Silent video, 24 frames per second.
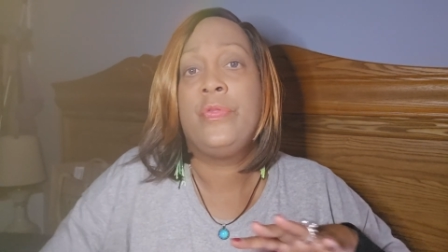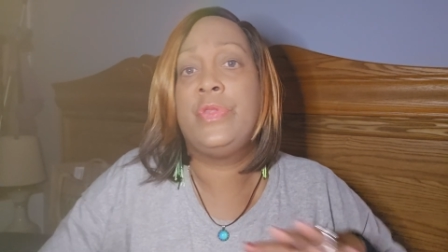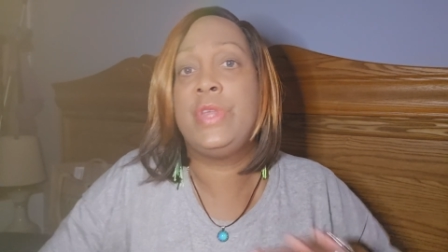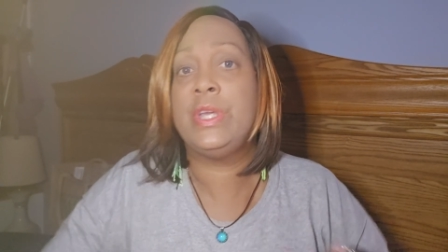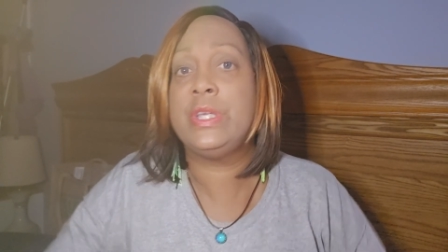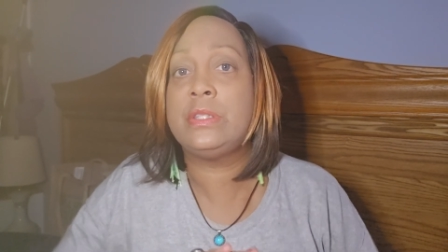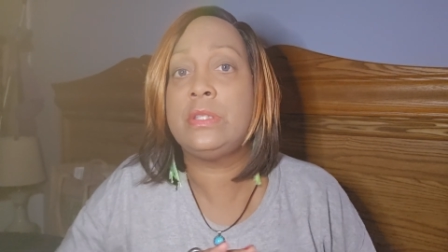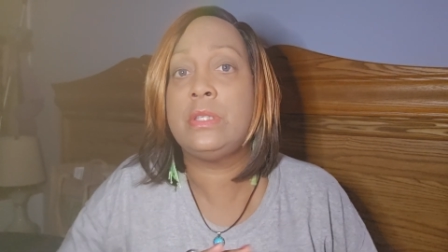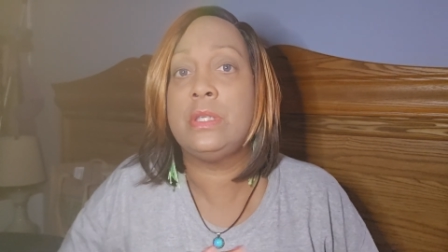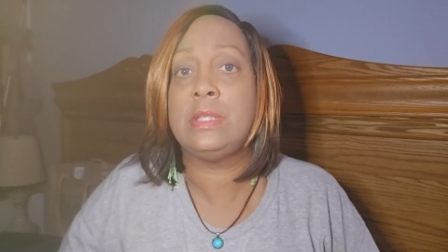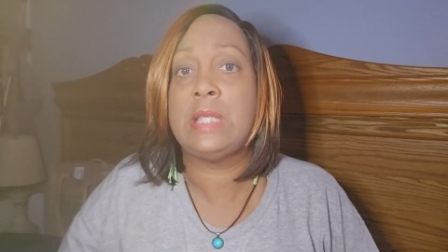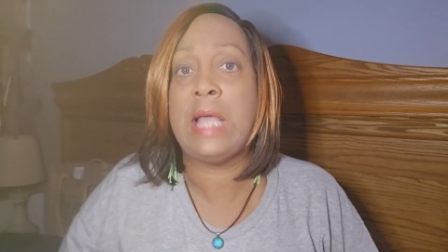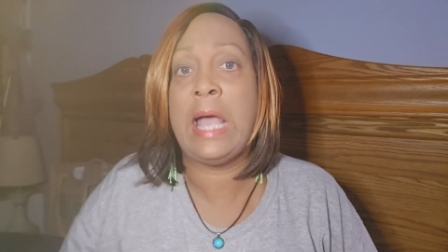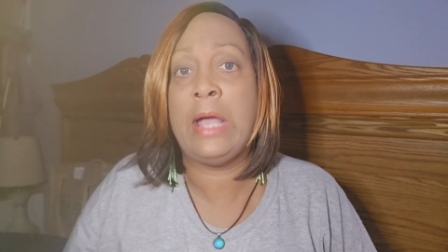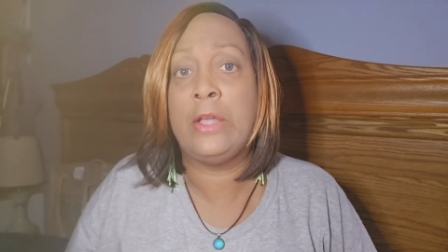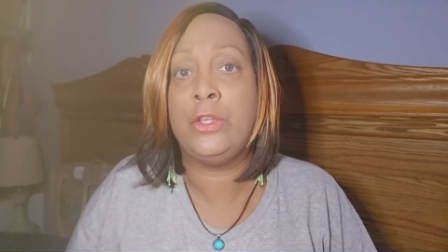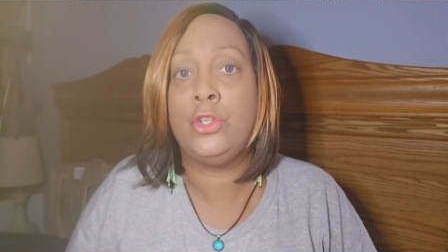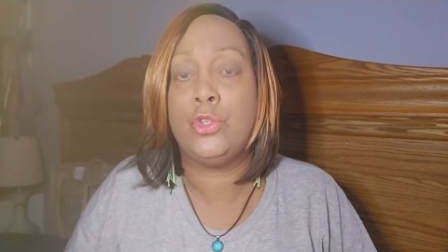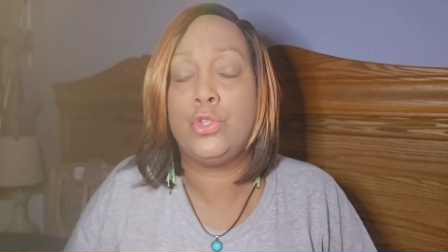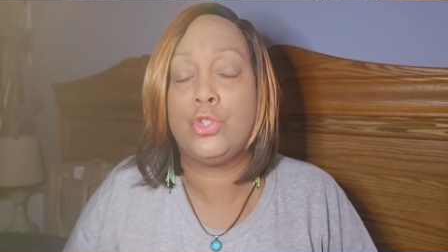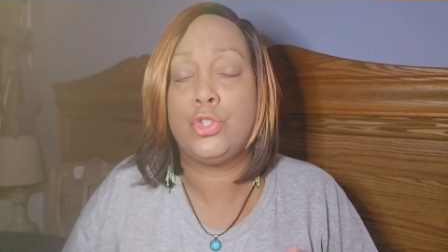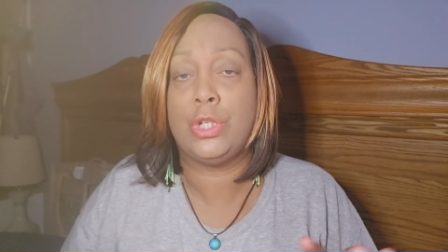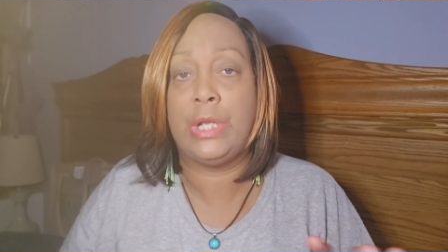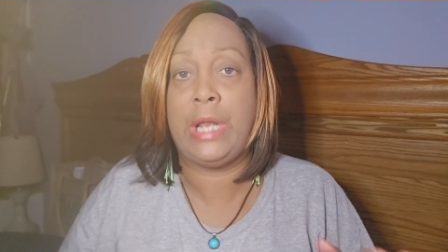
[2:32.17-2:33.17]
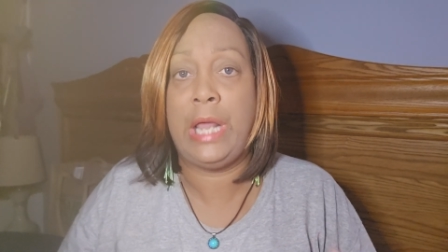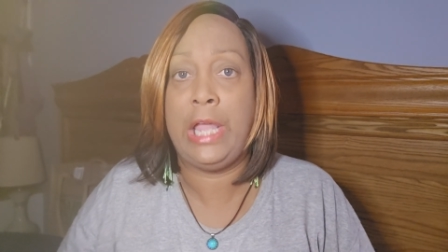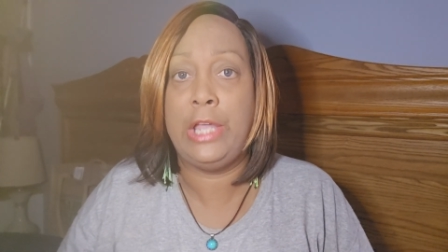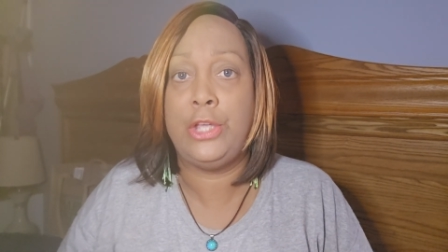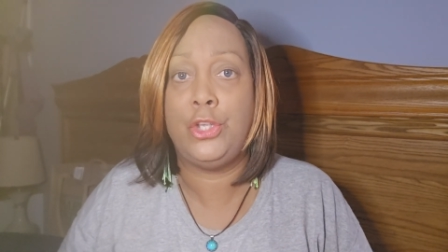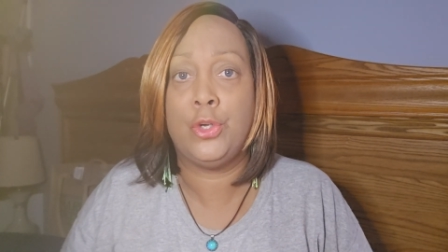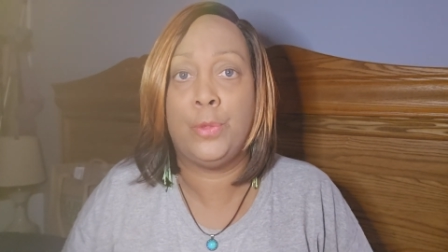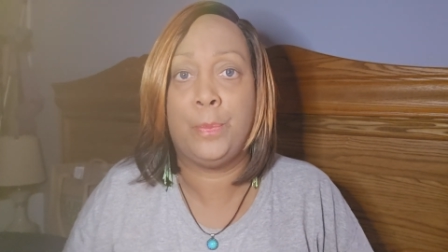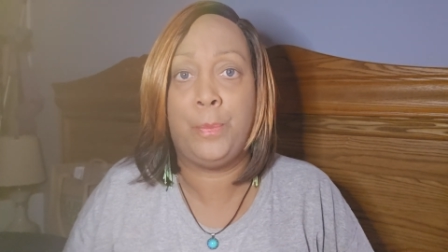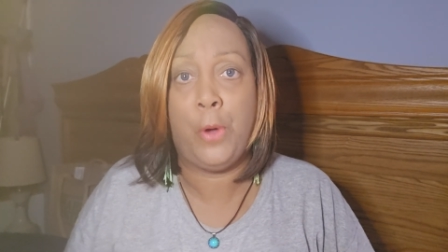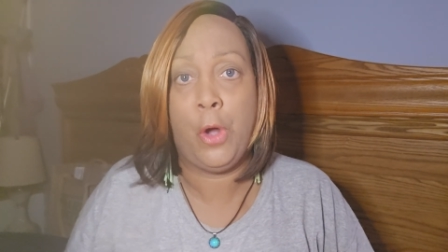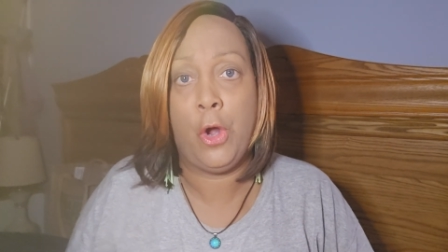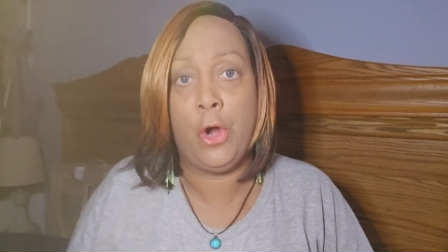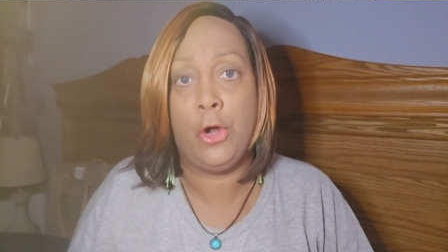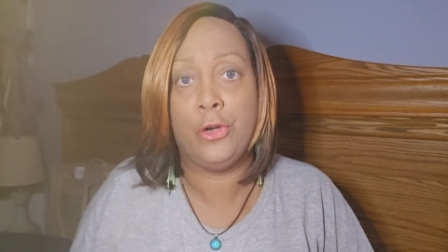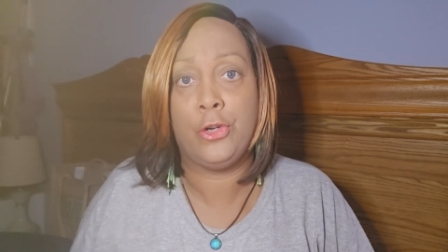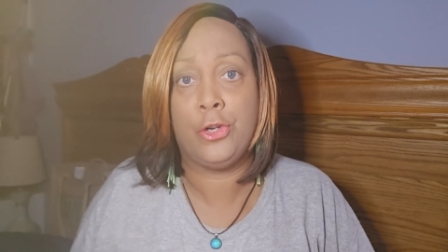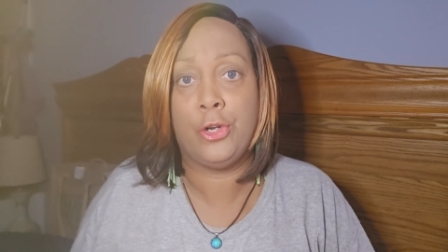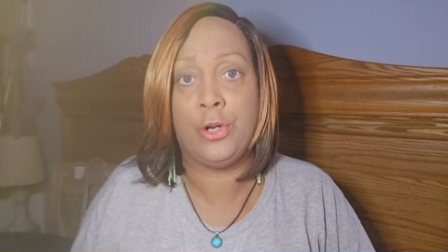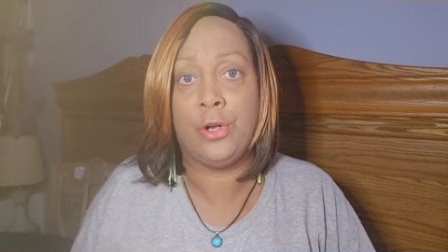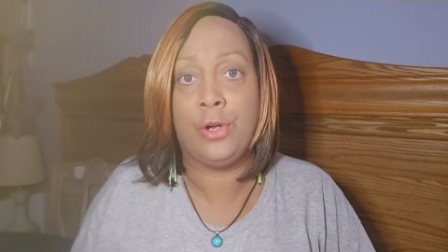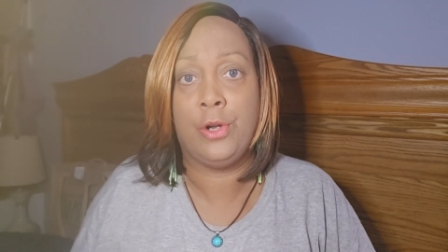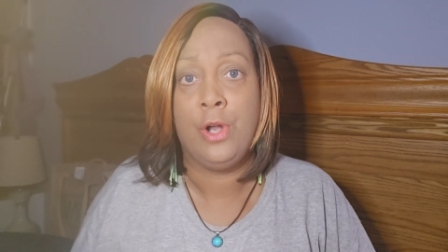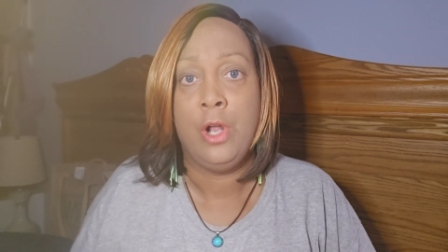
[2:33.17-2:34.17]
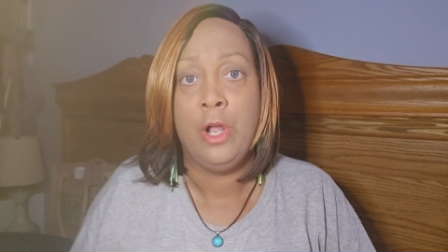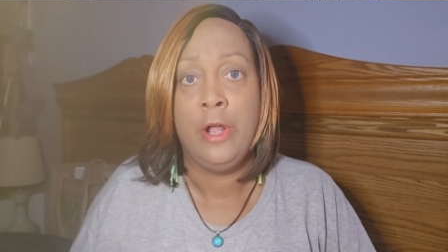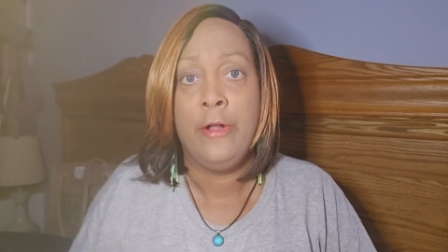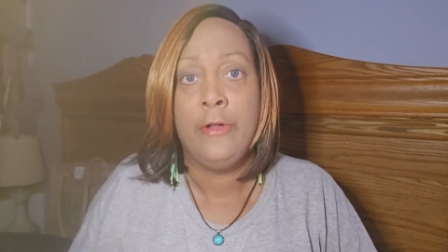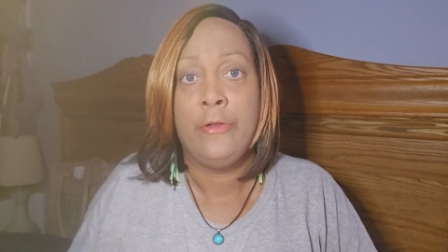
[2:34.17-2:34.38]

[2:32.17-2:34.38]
this is how you should hate your partner.